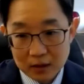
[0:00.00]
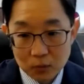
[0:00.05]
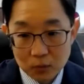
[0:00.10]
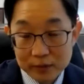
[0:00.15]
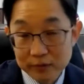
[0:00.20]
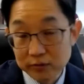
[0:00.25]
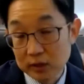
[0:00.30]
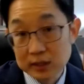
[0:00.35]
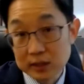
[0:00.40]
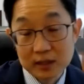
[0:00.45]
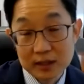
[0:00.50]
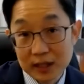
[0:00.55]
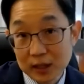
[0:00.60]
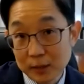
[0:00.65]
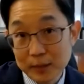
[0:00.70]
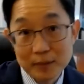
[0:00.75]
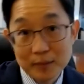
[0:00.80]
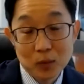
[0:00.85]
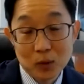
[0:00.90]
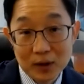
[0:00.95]
We've looked a little
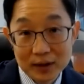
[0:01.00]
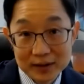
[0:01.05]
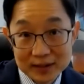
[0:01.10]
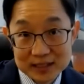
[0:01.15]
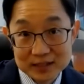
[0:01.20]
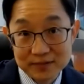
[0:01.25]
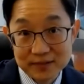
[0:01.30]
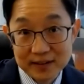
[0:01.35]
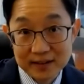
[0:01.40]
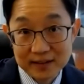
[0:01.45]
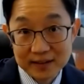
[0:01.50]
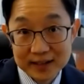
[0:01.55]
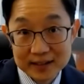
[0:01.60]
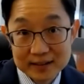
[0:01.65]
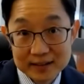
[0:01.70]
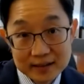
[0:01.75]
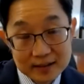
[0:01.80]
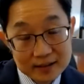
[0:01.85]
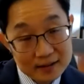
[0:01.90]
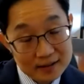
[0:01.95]
bit more at this
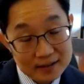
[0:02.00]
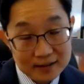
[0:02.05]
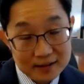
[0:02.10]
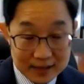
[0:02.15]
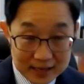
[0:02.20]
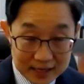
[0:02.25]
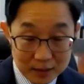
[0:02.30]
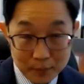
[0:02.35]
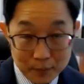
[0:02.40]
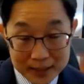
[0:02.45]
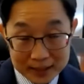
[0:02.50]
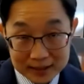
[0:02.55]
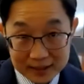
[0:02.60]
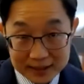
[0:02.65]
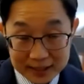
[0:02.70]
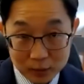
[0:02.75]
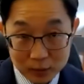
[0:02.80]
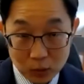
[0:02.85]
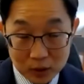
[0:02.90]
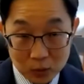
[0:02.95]
variant and it may
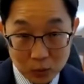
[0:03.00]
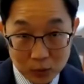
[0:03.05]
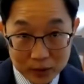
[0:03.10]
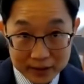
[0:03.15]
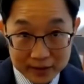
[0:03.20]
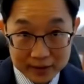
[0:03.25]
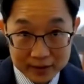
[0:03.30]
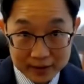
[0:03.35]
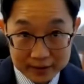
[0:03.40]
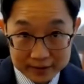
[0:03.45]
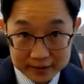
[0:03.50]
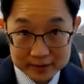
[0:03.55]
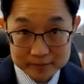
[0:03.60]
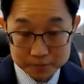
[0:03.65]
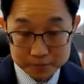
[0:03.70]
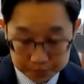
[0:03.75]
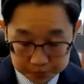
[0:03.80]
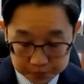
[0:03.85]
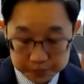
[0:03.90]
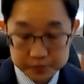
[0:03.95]
lean one way or another,
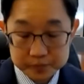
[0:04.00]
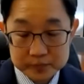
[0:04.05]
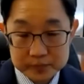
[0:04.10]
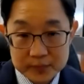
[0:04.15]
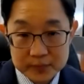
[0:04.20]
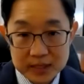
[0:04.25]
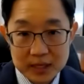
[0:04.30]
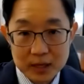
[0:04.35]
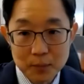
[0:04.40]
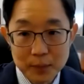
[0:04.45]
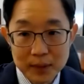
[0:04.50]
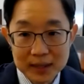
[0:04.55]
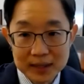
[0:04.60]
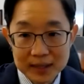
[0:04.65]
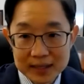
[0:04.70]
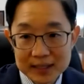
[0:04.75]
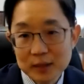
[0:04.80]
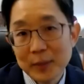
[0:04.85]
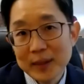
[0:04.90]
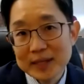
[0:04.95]
but
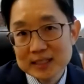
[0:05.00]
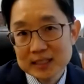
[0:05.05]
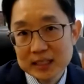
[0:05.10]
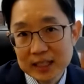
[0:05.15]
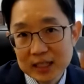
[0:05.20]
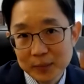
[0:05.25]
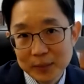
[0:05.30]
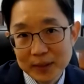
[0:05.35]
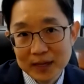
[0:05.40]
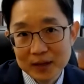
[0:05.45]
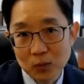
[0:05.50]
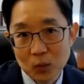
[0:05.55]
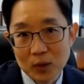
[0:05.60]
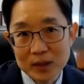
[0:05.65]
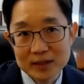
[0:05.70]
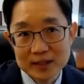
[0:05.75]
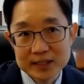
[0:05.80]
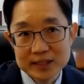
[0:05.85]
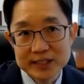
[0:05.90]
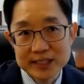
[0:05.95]
it depends a little bit on
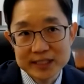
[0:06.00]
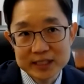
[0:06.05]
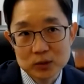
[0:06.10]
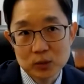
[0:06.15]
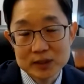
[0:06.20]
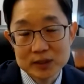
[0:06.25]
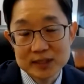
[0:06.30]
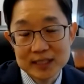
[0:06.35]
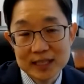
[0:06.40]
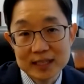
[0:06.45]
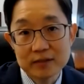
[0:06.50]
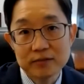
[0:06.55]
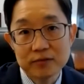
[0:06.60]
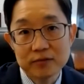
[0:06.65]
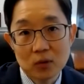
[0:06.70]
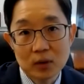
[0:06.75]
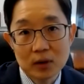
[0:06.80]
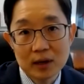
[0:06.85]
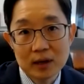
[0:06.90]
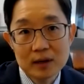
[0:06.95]
what the genes were sent
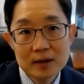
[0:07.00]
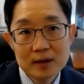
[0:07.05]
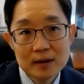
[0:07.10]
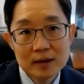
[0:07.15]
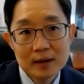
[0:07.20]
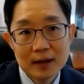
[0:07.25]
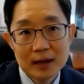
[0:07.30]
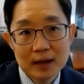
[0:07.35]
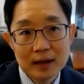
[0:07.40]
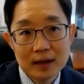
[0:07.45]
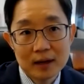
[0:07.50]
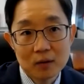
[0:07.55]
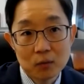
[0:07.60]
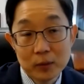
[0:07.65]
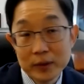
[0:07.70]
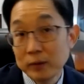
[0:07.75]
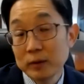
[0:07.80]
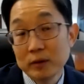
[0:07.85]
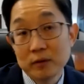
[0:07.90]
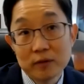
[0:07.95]
for. Uh,
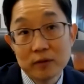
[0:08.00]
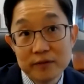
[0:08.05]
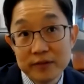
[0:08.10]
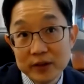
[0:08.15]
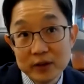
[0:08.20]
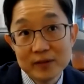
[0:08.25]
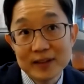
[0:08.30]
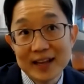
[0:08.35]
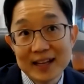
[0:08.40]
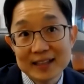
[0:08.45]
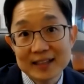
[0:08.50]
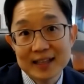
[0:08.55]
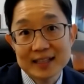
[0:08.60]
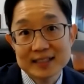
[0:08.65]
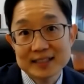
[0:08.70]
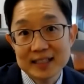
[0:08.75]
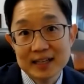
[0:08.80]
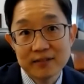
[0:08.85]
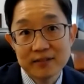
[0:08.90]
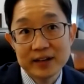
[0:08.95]
we would review that
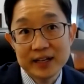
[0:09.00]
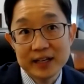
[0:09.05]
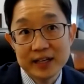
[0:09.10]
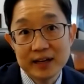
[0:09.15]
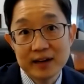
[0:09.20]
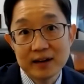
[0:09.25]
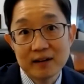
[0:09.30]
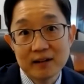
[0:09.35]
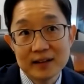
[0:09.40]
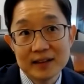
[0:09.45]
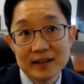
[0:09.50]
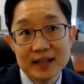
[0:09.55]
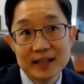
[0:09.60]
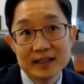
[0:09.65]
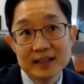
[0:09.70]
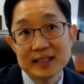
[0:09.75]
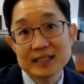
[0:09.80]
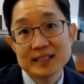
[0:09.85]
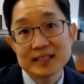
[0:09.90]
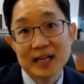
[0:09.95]
test every year and
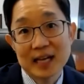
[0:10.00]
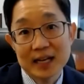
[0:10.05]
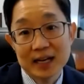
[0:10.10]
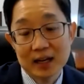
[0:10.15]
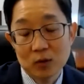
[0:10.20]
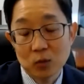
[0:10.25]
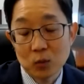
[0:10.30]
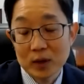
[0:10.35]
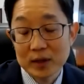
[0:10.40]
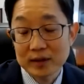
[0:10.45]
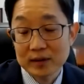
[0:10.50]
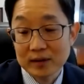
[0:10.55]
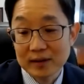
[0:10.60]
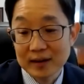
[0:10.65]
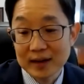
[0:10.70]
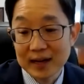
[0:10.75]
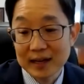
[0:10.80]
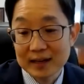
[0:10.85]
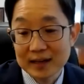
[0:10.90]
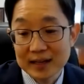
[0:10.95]
then decide on whether or
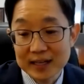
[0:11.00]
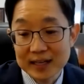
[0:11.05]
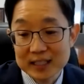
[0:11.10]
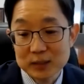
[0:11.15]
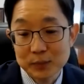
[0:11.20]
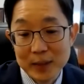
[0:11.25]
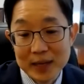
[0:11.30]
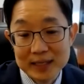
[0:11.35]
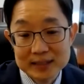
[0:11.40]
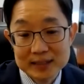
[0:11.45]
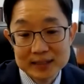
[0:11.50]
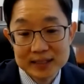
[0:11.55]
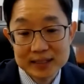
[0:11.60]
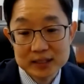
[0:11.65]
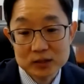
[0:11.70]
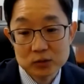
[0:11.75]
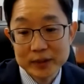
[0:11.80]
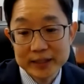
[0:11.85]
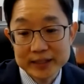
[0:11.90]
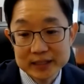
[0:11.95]
not an expansion
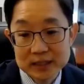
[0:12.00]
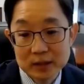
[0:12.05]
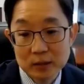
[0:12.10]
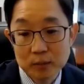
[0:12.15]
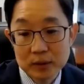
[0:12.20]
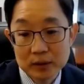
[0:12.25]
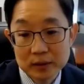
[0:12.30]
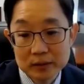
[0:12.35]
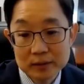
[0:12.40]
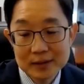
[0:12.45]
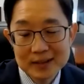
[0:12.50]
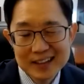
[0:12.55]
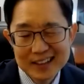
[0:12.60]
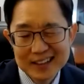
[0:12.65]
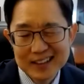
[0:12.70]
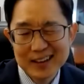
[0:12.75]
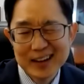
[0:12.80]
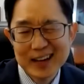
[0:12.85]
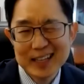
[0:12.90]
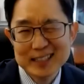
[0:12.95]
is reasonable.
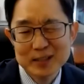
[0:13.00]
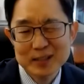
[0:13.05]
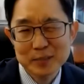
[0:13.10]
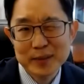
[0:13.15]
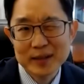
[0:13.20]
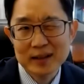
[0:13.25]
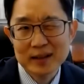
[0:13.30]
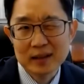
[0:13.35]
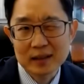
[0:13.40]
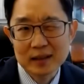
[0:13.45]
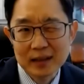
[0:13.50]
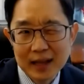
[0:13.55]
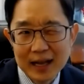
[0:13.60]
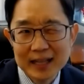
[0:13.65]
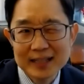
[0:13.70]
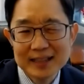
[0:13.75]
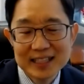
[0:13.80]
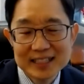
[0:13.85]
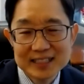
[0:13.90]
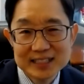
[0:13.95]
There hasn't been a
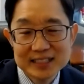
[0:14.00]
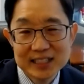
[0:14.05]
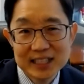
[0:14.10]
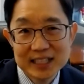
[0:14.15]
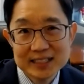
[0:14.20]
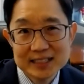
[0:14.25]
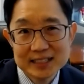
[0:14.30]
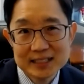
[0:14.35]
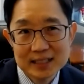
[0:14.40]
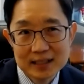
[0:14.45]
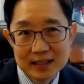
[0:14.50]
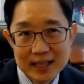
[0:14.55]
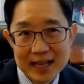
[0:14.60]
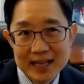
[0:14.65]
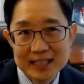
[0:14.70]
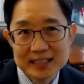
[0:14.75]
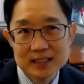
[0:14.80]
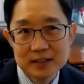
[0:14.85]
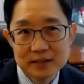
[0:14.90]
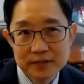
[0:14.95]
lot that's changed in the
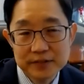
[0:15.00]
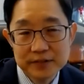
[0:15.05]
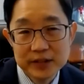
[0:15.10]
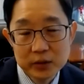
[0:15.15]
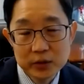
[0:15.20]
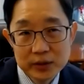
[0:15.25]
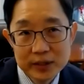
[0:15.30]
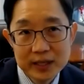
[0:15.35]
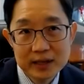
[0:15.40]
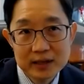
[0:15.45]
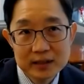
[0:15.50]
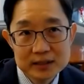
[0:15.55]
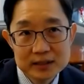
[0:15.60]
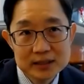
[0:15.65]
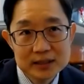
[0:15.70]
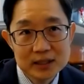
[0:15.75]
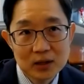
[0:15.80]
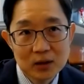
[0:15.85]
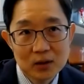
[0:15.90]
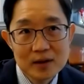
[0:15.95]
last few
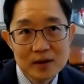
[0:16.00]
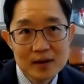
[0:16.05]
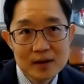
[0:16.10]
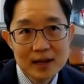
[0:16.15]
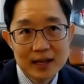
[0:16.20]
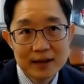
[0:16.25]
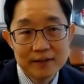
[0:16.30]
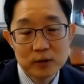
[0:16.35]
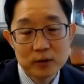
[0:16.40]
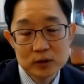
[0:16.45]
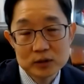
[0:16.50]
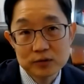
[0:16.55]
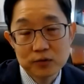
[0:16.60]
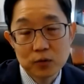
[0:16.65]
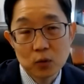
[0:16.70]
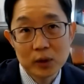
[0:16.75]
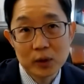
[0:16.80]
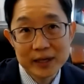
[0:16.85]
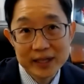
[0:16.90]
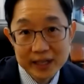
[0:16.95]
years. So if it was
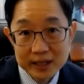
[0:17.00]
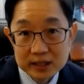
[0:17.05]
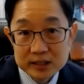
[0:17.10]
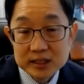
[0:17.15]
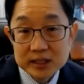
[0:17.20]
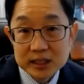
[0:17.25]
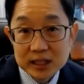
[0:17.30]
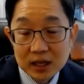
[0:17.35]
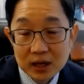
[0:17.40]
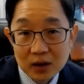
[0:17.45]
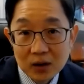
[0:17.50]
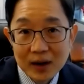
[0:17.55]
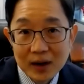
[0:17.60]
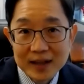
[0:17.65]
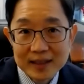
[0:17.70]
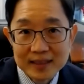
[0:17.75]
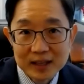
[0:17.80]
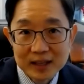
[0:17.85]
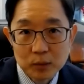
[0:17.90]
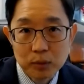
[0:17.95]
four years ago, I
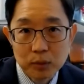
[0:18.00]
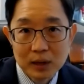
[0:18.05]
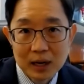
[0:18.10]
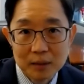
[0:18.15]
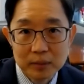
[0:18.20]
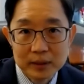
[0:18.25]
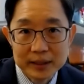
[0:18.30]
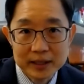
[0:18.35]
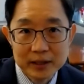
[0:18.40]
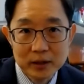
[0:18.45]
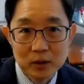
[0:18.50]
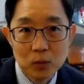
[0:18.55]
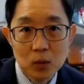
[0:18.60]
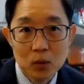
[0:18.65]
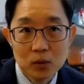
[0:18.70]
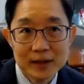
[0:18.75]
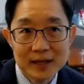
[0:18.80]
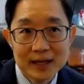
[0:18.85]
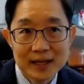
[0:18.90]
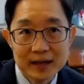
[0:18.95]
think probably you
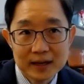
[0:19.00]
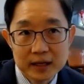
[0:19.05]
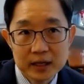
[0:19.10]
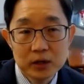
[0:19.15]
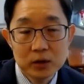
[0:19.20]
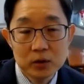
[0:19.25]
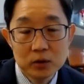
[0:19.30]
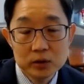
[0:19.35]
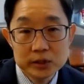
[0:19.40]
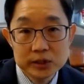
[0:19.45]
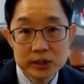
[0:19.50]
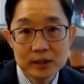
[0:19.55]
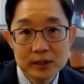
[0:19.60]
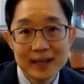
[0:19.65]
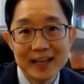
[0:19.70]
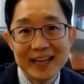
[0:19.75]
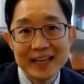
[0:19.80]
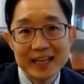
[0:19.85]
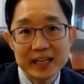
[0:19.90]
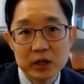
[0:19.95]
won't get a huge
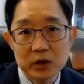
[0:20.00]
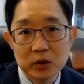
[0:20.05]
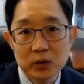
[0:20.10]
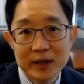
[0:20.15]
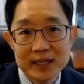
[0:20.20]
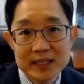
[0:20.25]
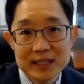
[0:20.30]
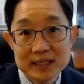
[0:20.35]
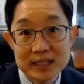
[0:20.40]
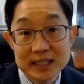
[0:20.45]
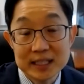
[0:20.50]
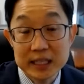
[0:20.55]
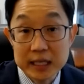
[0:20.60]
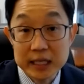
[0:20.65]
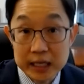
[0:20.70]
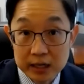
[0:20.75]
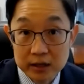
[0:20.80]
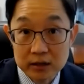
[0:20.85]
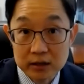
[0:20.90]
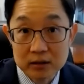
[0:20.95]
increase
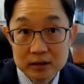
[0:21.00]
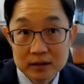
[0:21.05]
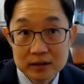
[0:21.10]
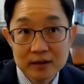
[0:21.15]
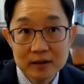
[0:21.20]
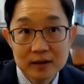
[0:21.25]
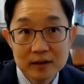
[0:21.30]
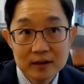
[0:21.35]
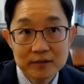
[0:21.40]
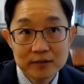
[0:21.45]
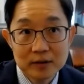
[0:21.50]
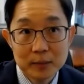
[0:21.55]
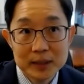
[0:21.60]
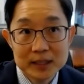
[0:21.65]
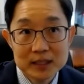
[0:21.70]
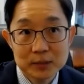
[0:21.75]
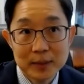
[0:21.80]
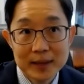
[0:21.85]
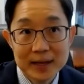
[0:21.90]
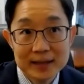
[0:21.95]
in yield from
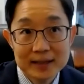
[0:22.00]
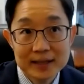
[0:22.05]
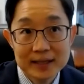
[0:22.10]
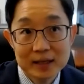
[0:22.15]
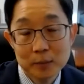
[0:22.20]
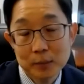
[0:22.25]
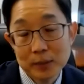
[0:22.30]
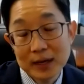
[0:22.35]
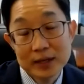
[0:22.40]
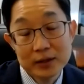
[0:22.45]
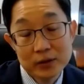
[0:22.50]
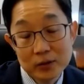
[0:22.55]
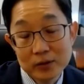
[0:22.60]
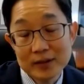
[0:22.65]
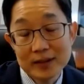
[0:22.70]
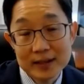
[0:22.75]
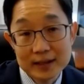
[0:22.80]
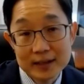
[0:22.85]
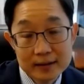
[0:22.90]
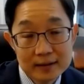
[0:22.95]
expanding it, but I do
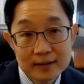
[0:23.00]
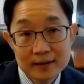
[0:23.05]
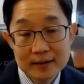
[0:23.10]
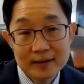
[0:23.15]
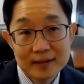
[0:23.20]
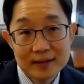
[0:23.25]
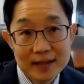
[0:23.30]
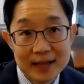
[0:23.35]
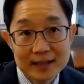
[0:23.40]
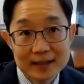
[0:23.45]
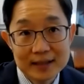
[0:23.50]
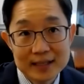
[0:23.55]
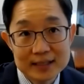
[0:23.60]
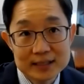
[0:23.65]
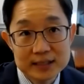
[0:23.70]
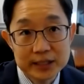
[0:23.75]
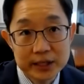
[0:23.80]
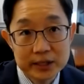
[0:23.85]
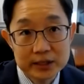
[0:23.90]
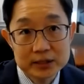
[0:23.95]
think that
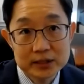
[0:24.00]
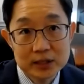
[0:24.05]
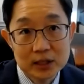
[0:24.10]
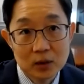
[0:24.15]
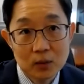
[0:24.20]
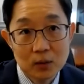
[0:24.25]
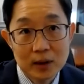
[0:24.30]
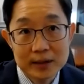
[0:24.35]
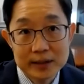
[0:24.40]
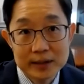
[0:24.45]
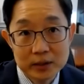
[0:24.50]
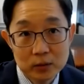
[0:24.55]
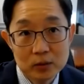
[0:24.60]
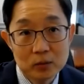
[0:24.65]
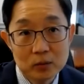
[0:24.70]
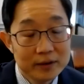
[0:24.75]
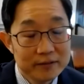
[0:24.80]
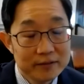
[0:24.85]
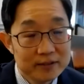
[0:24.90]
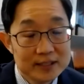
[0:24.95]
as years go on, you would
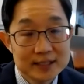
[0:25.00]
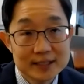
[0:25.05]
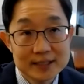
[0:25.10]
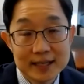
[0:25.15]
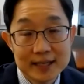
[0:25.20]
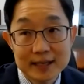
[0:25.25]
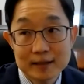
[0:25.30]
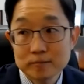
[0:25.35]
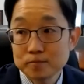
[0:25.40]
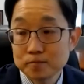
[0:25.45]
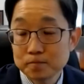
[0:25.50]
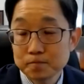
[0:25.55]
revisit that.